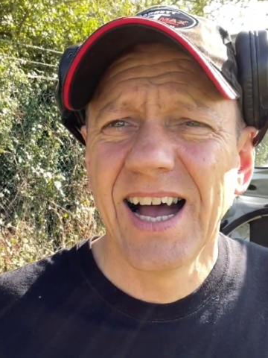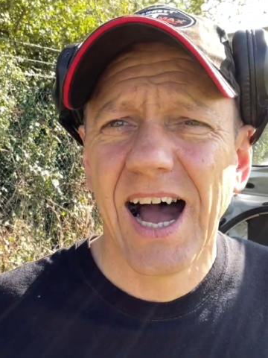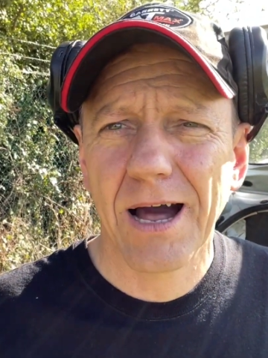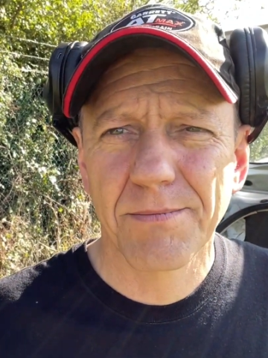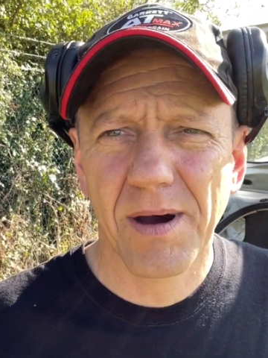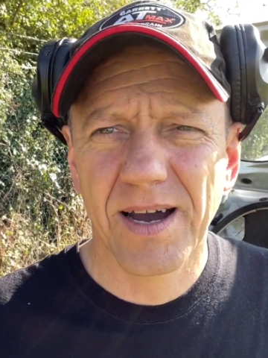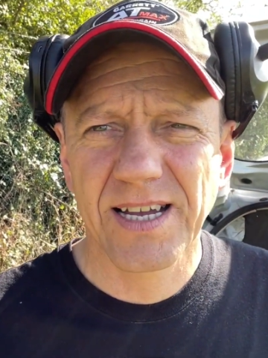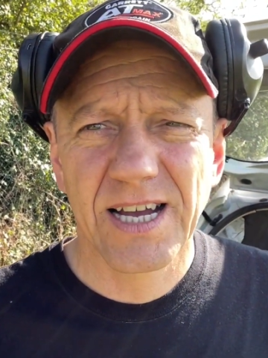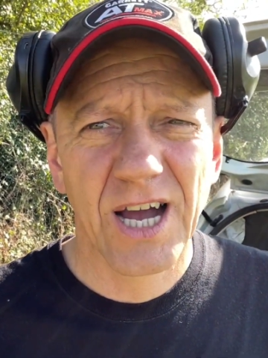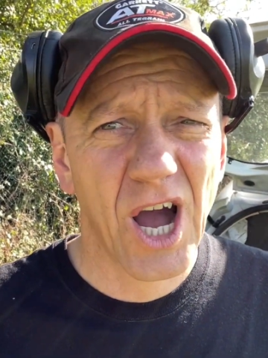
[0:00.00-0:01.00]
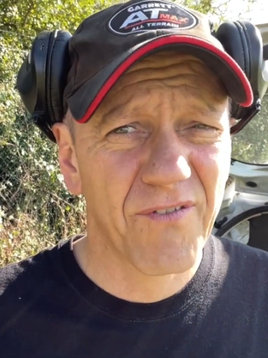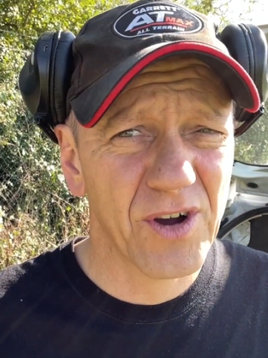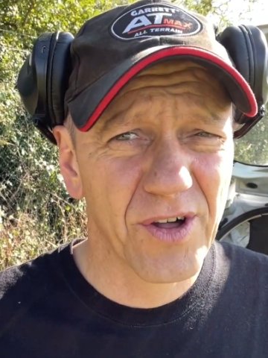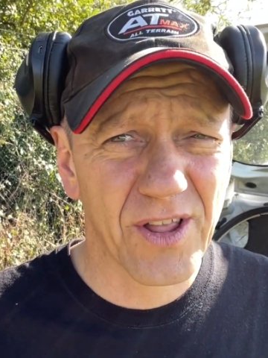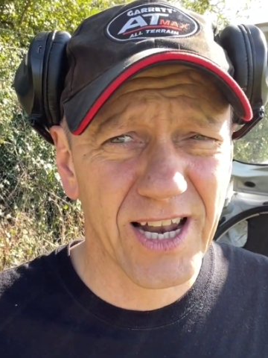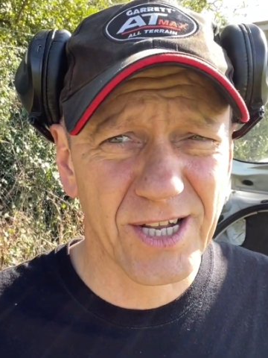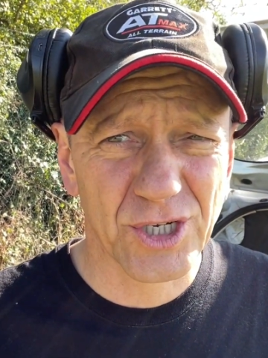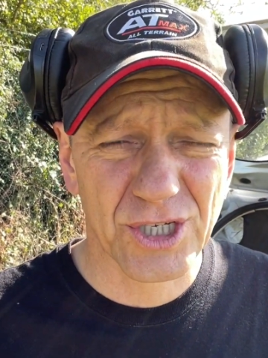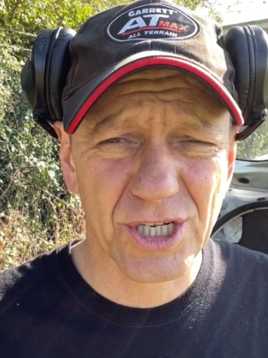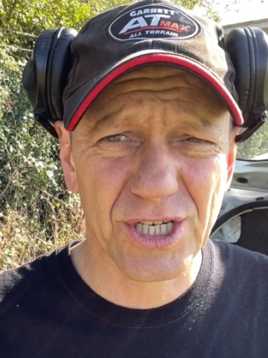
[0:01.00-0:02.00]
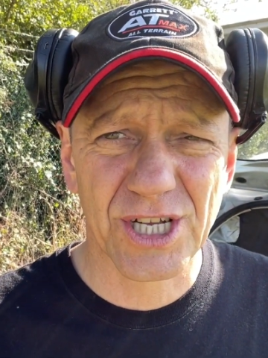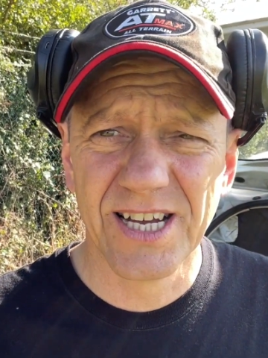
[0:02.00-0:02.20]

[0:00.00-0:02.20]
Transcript: and my furtherly adjusted